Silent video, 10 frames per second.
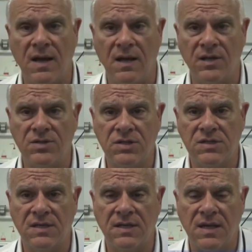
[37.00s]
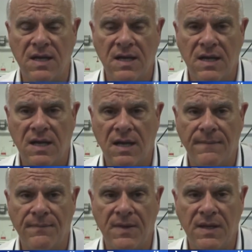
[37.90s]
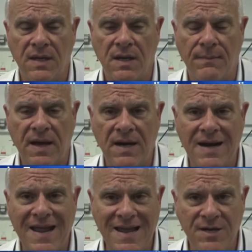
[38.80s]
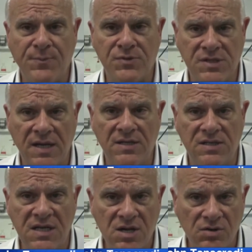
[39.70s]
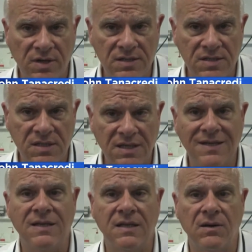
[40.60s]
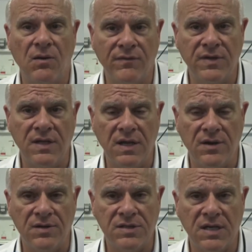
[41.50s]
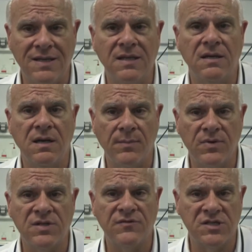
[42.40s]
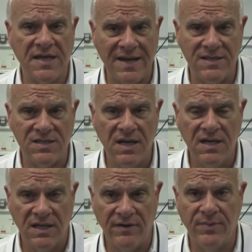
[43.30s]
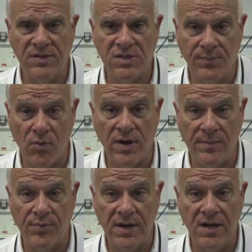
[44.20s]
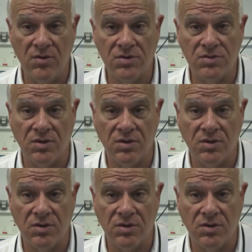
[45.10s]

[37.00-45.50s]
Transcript: College is that um, about an 8% decrease in over the years in the numbers of sites that have been supporting breeding horseshoe